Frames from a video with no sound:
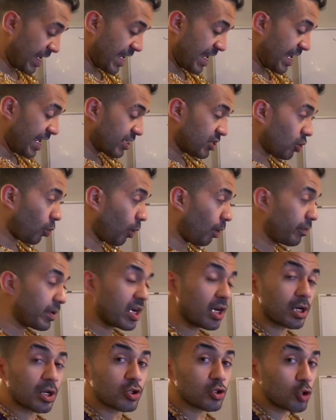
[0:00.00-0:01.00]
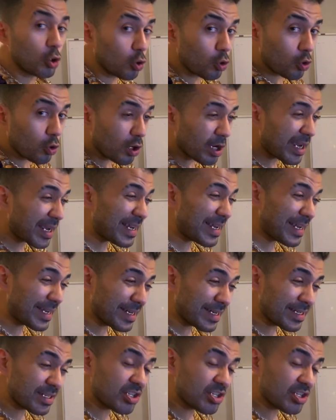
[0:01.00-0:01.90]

So what we're going to do is,